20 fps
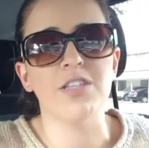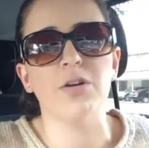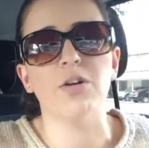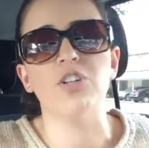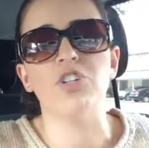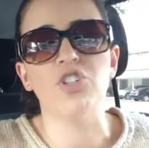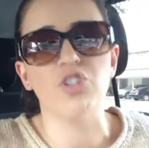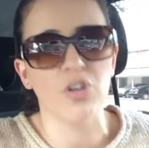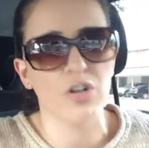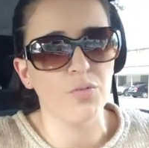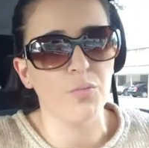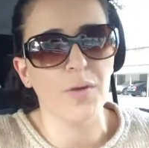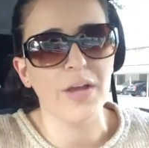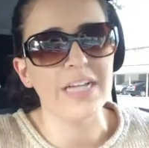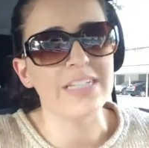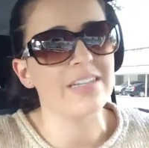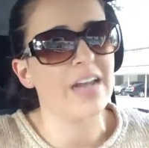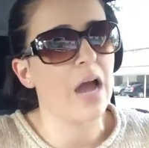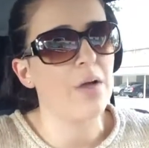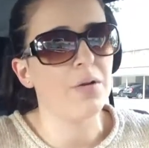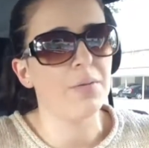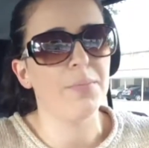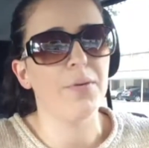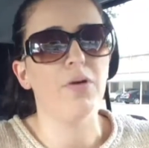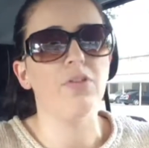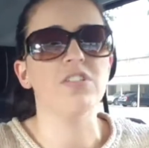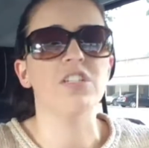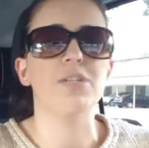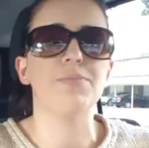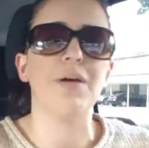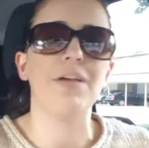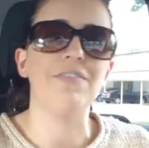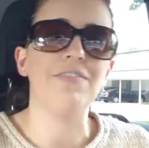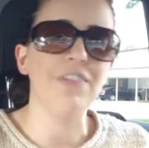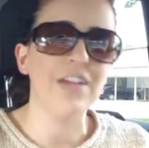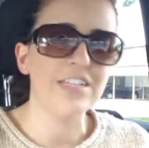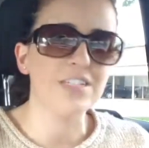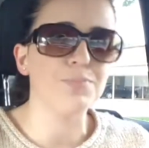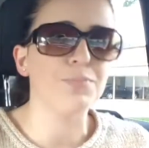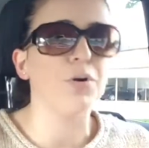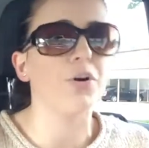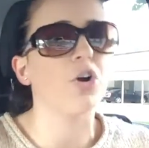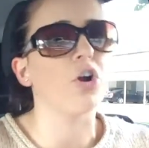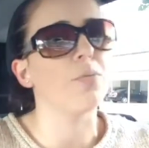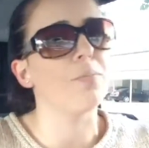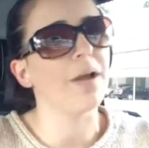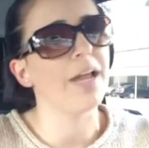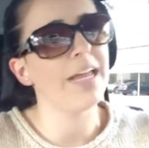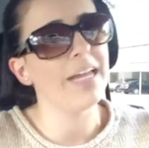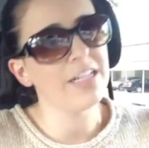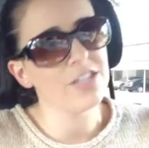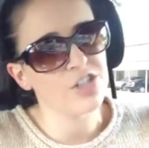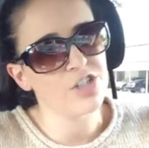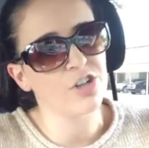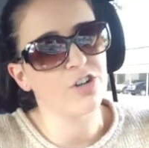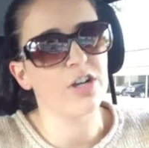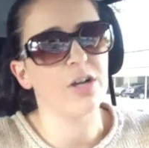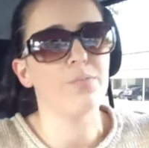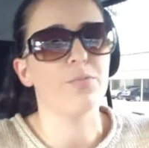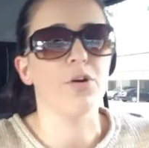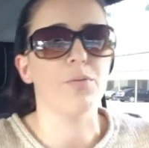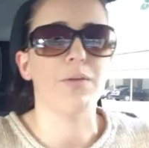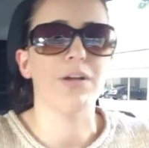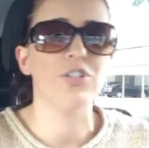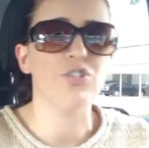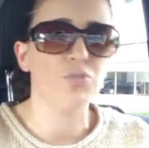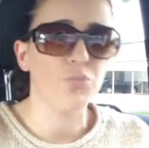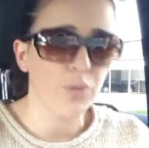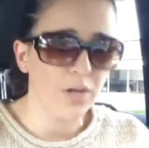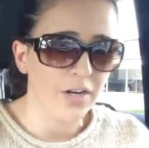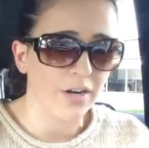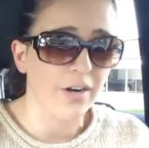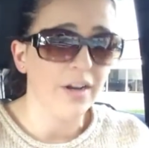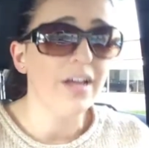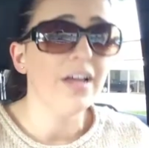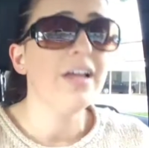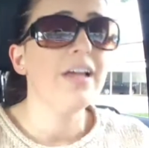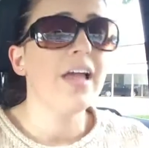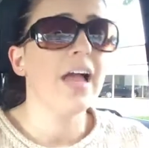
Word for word: There are certain ways that I would post to my Facebook or my Instagram or my Twitter.